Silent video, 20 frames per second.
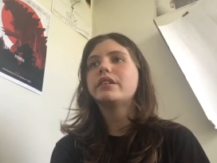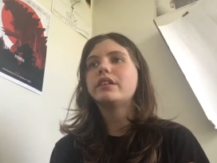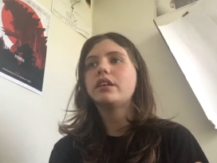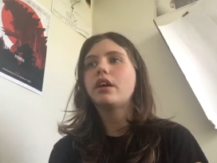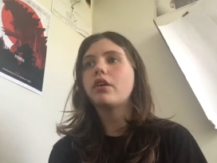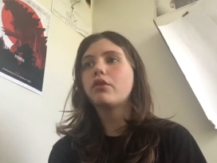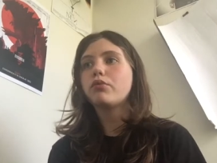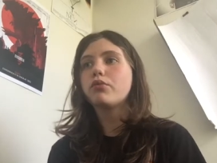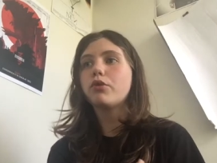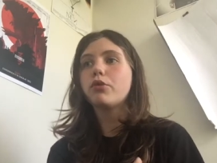the
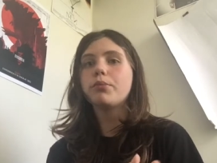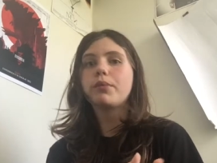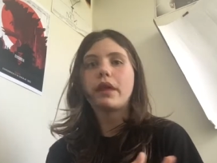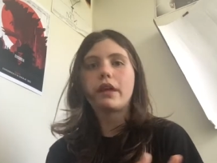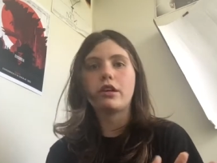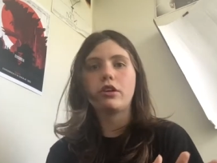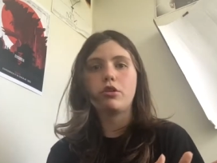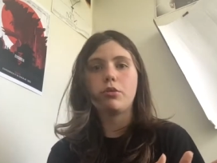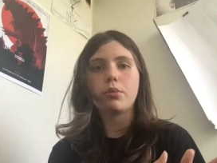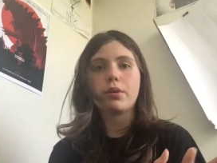room that
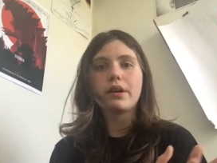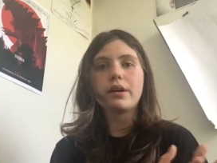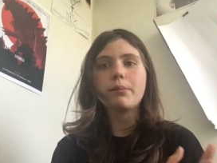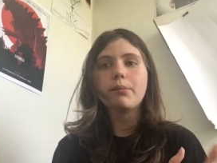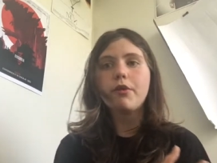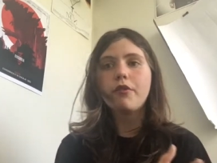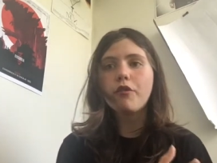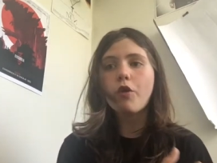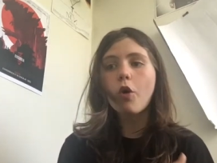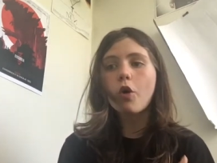you were in
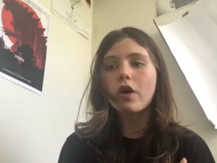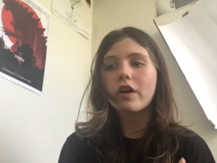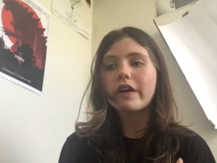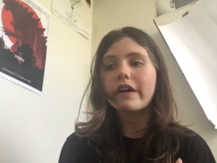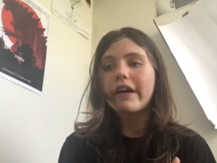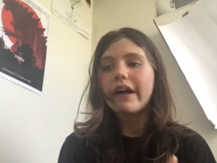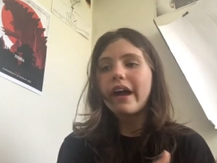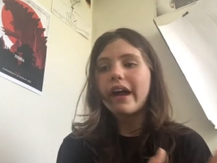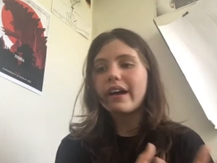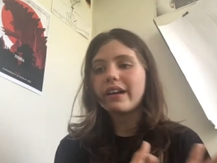before,
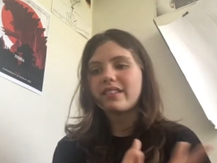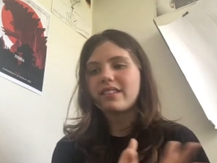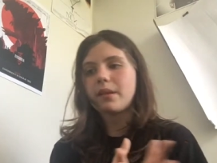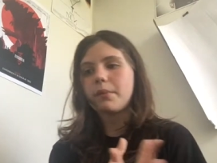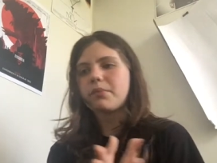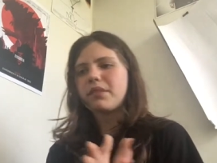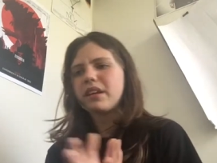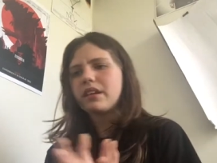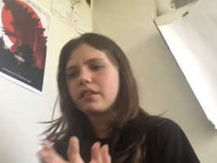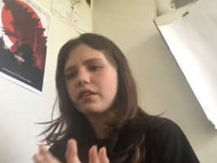
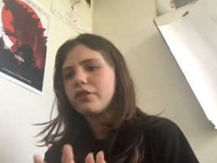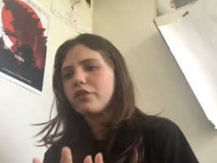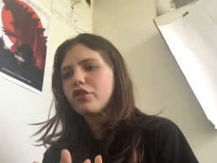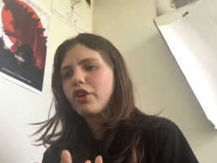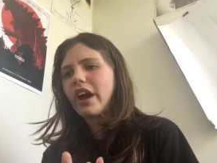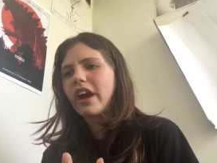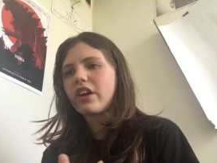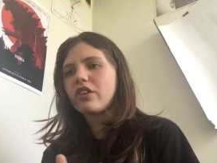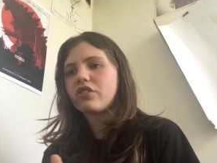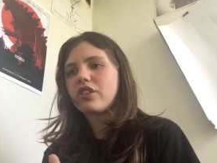except things have
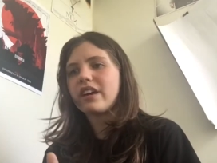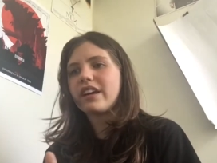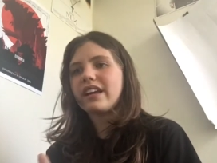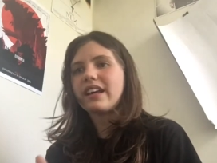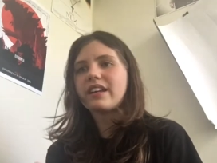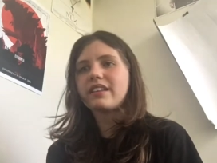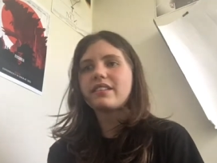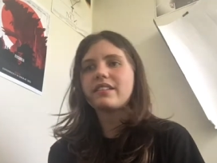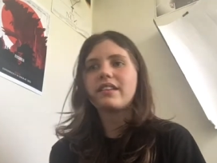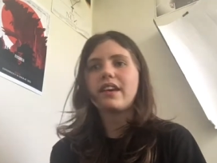changed and it
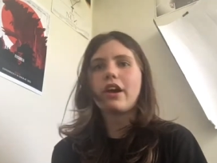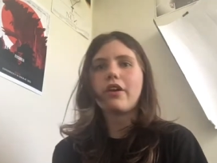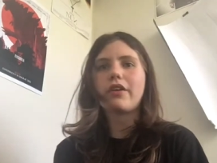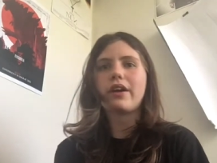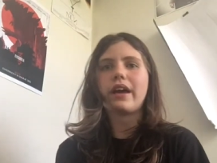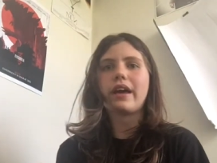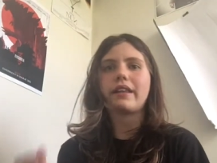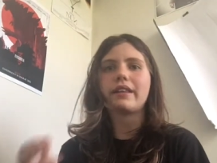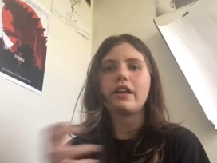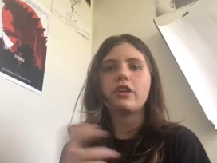gets
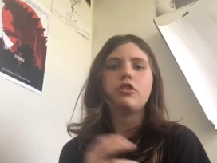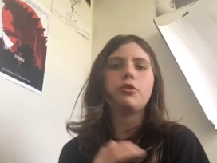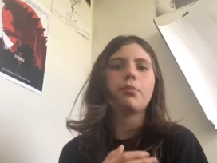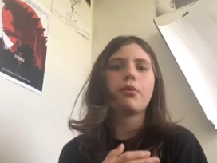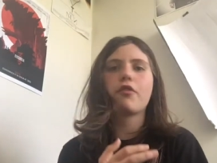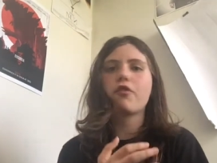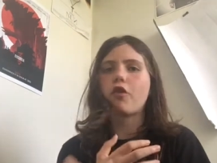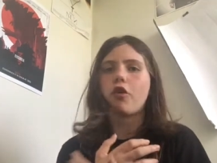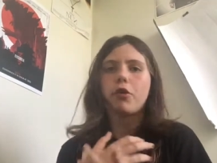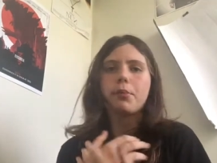scary, and then you
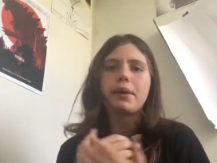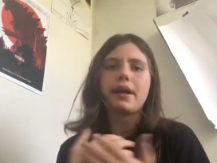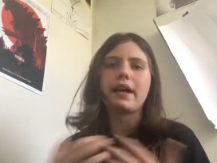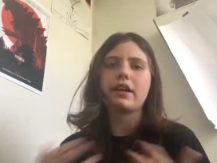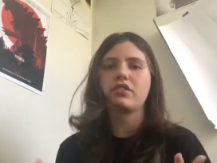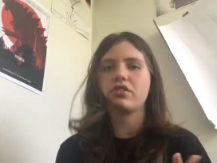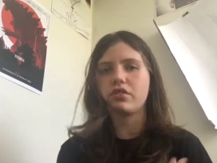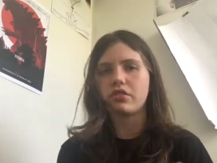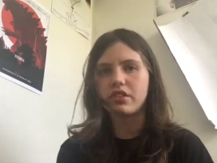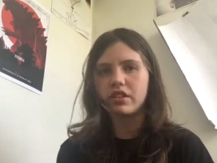perform an
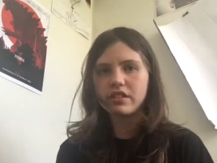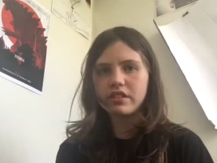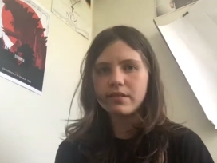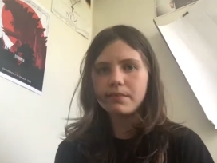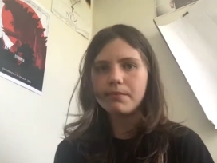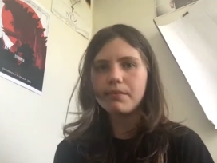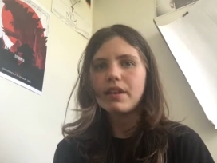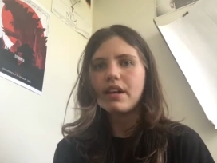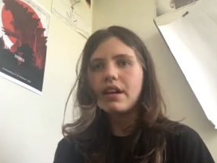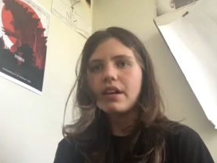exorcism.
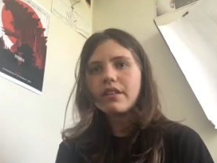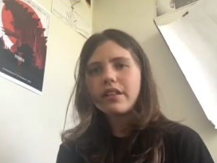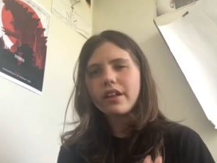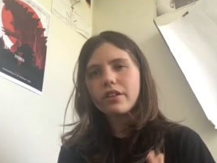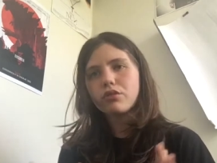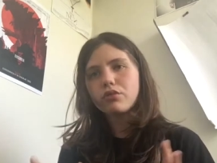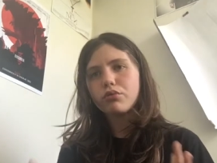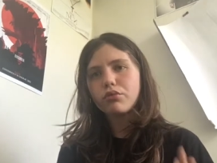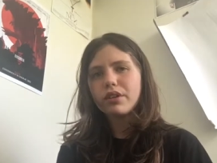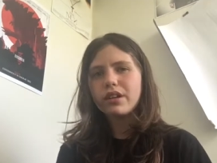
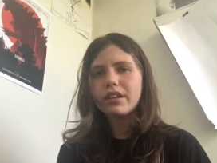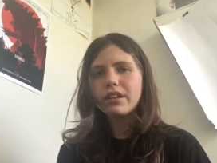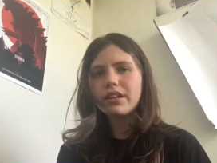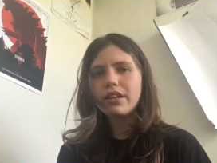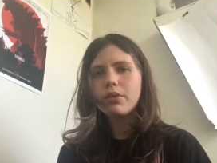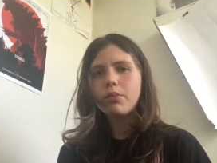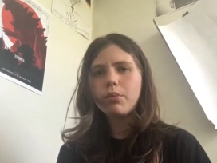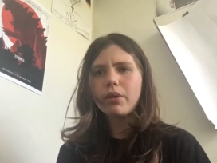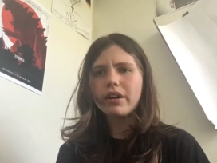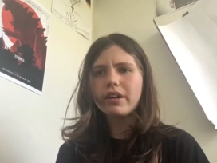That's
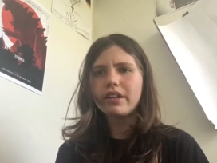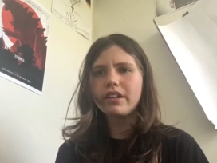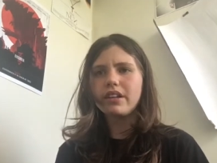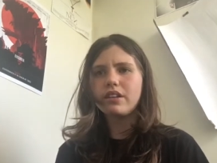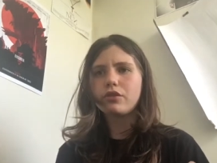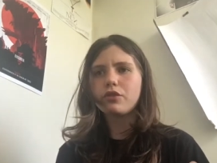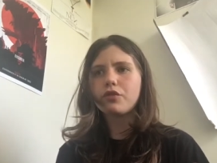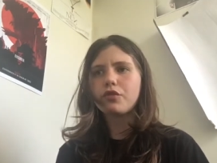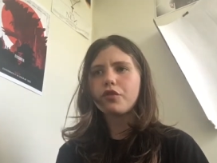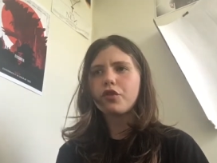really what it
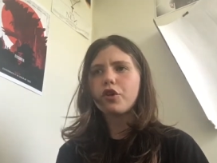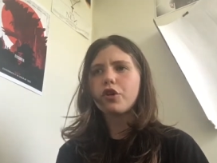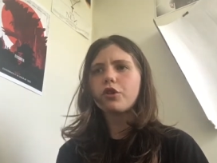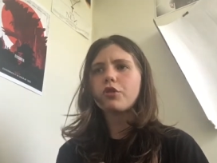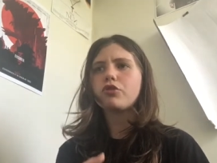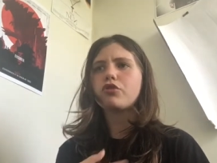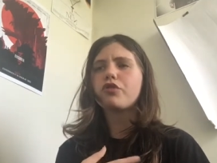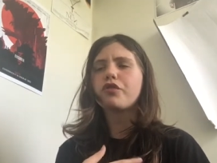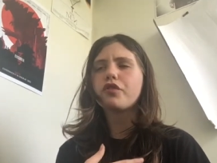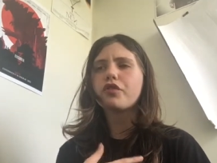is for
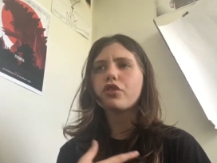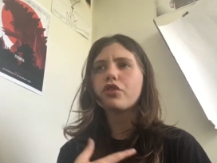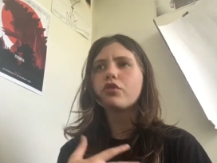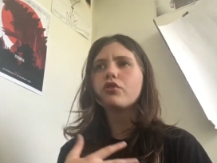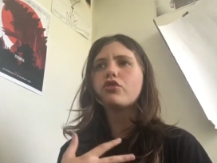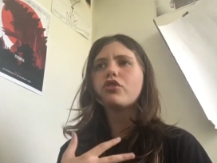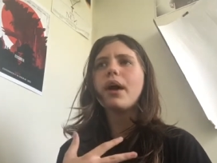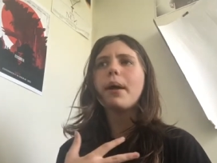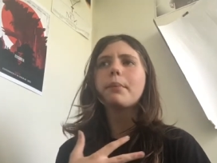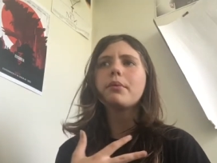through
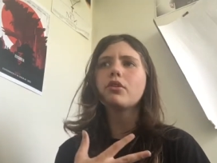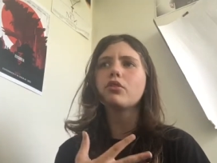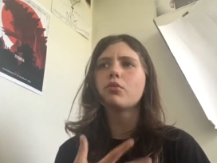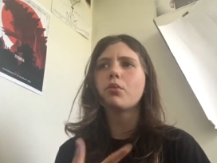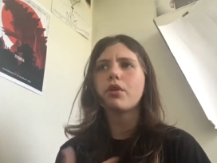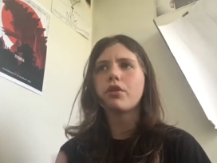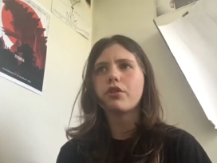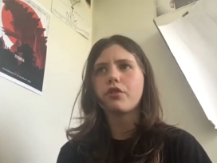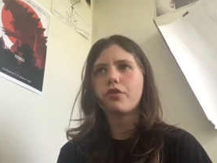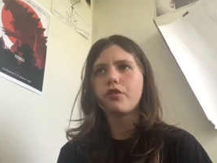chapters
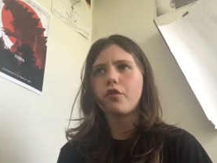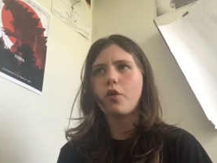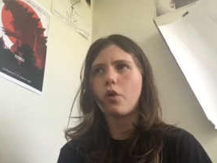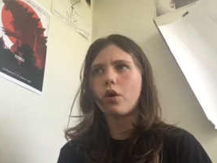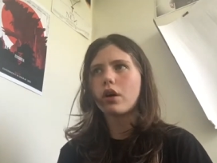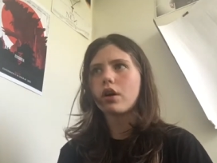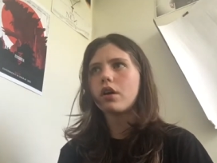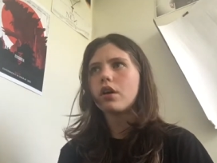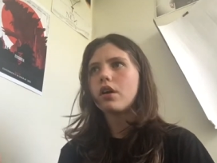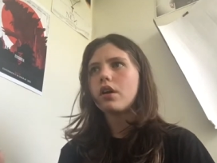1 through
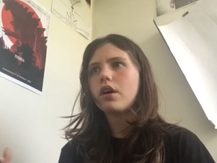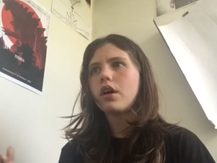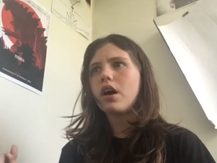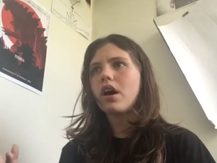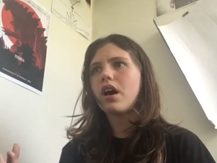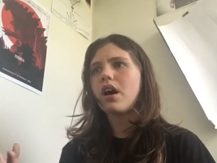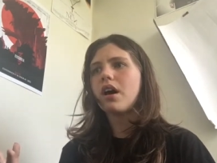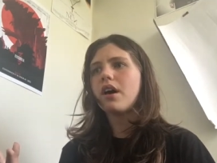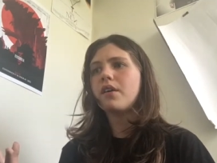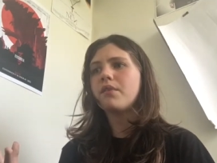4.
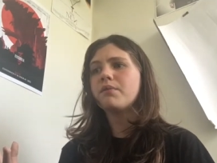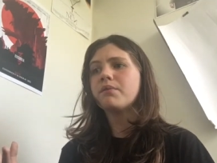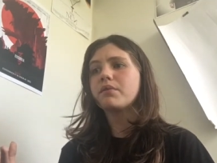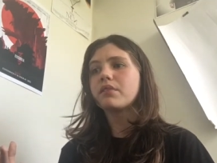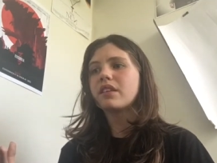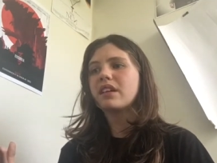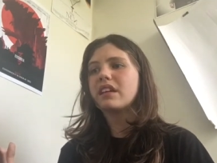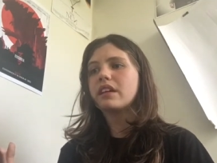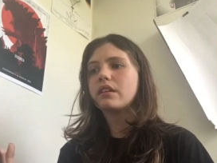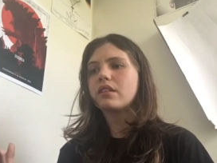Um,
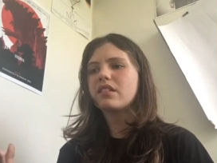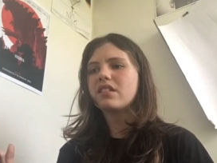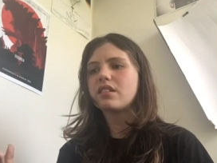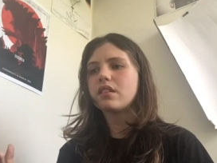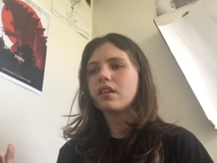it's